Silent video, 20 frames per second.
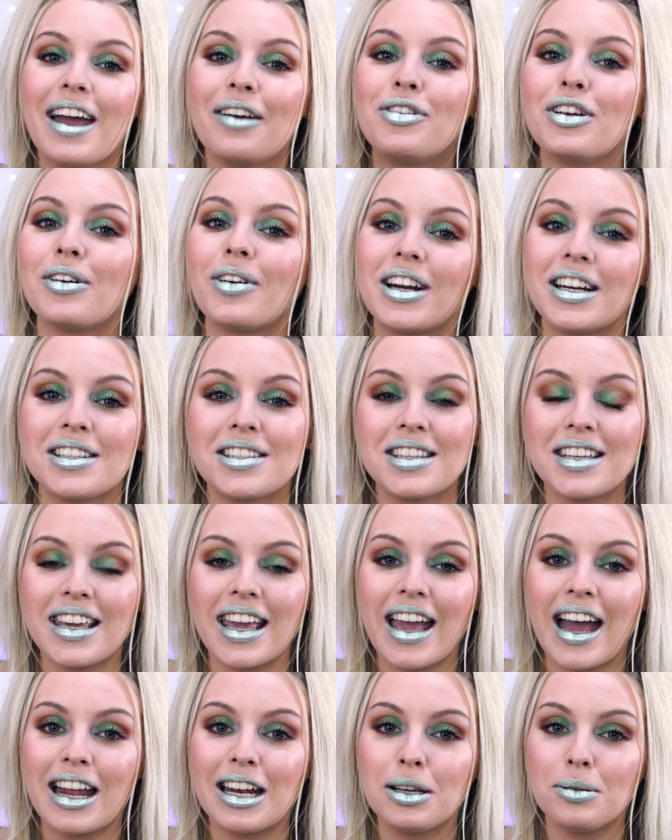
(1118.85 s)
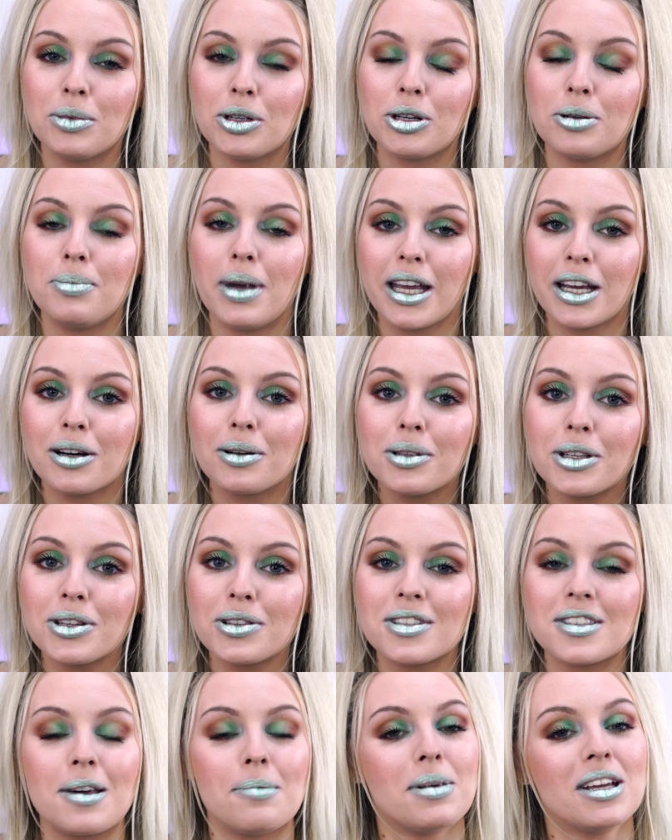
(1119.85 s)
if you want to see any more makeup
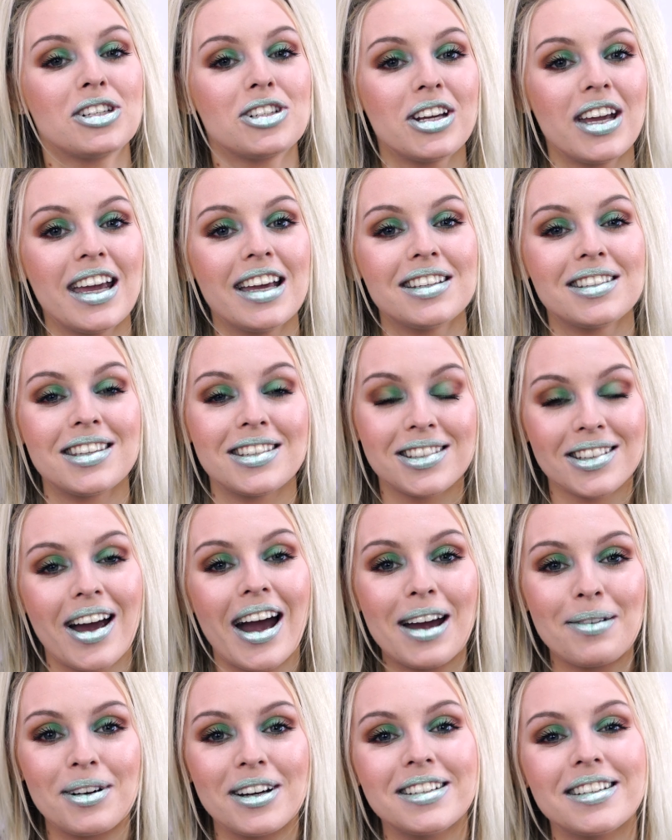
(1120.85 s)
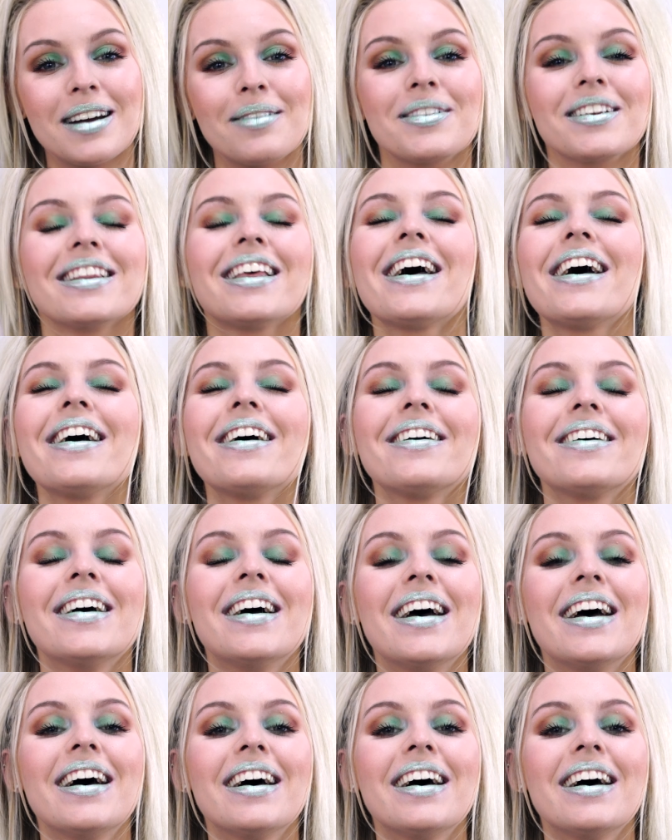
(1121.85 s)
looks, then make sure you hit subscribe button down below.